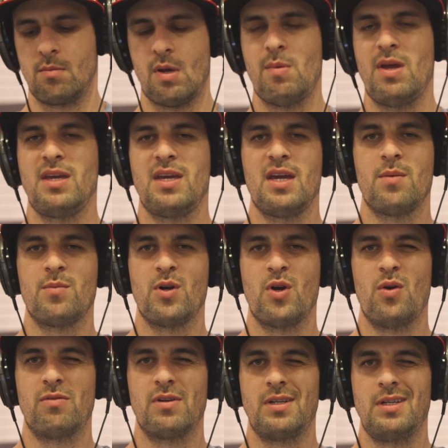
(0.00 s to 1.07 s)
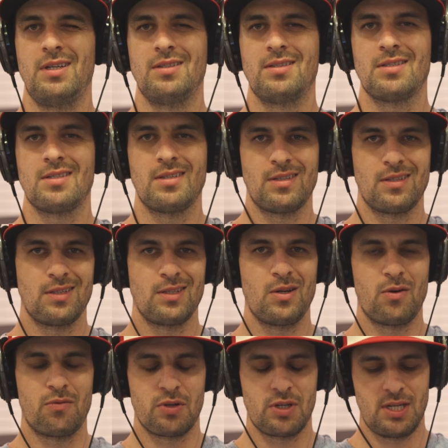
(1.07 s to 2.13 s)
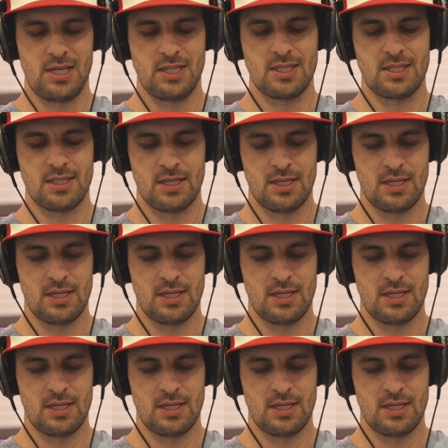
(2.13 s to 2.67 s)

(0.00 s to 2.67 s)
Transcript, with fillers: My main camera overheats, overheats,